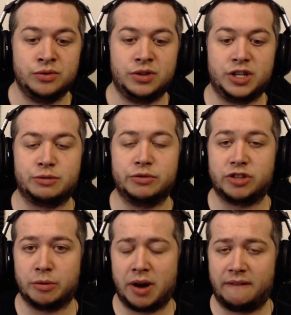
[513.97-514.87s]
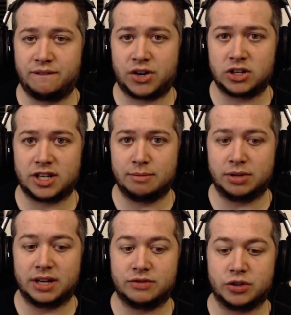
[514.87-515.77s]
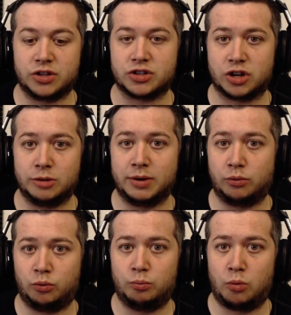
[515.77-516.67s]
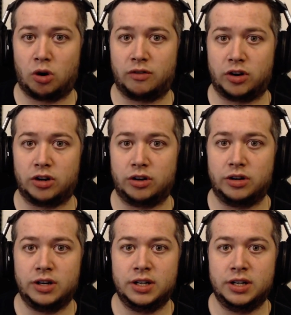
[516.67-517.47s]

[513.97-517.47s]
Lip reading: This movie's coming out first, I believe. So this is going to be more of her,